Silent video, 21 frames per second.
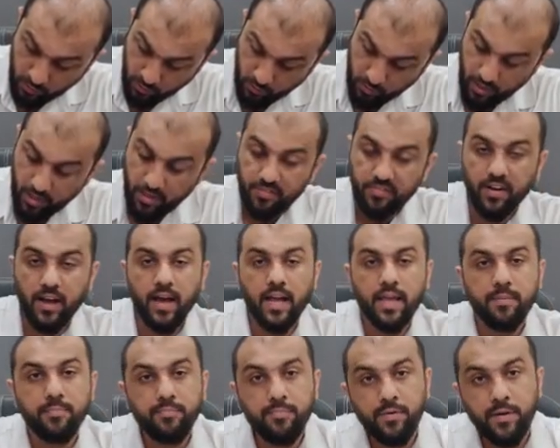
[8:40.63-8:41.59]
So if
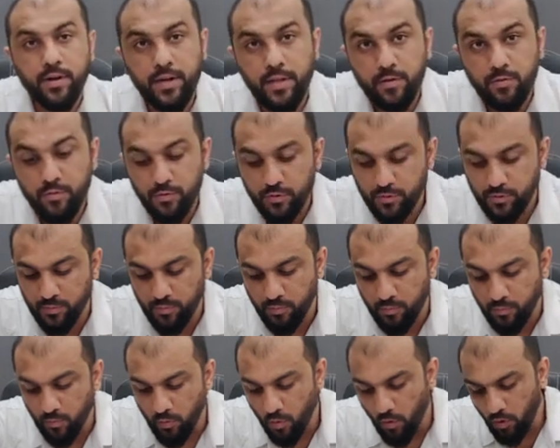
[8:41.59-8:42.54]
I produce
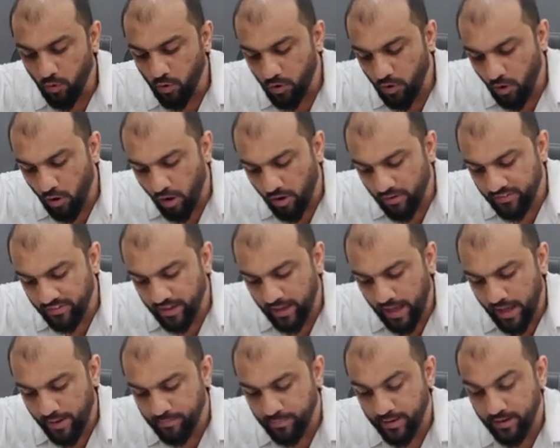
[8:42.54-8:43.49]
more of
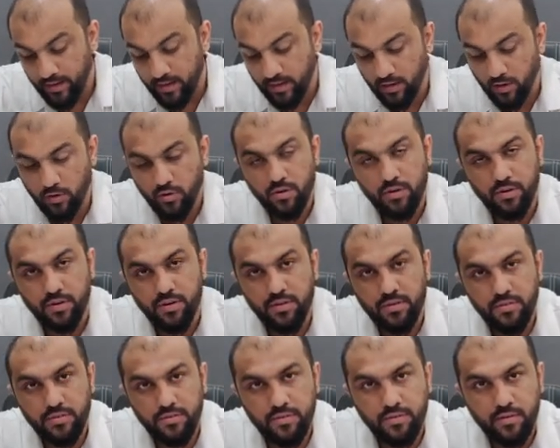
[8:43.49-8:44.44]
capital
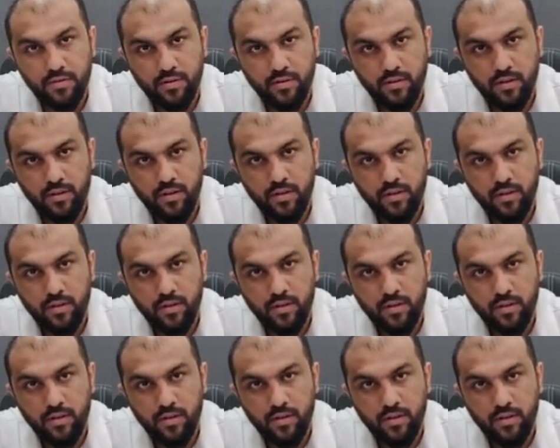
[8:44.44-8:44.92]
goods,